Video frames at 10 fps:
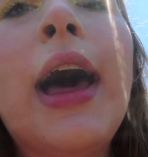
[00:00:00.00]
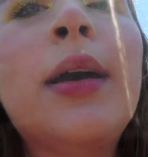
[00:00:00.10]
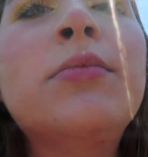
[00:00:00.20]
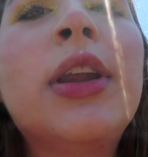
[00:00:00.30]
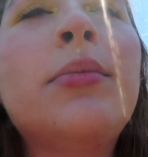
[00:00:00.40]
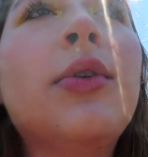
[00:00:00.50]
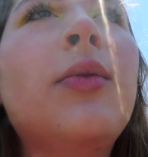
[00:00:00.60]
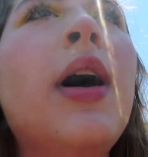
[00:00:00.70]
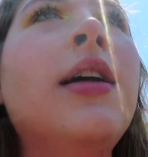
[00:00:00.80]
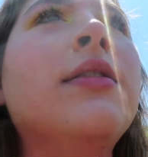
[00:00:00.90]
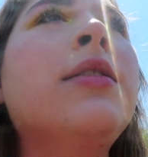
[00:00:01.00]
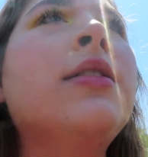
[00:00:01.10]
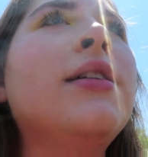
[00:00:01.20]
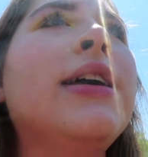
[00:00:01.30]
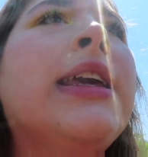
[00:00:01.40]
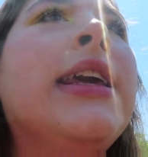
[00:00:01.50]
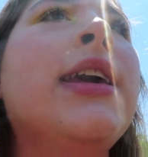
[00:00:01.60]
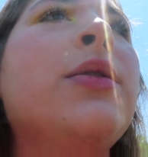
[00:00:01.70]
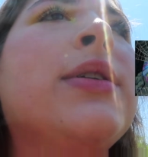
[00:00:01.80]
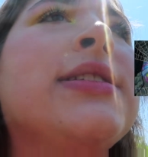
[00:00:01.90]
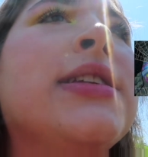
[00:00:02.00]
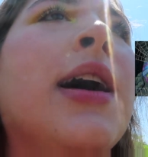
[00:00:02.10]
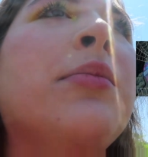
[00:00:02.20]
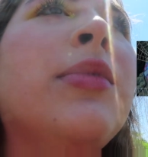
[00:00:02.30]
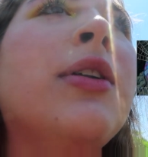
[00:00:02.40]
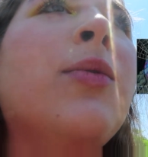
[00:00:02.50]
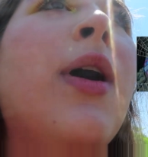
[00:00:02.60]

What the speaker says: I'm number 1. He was number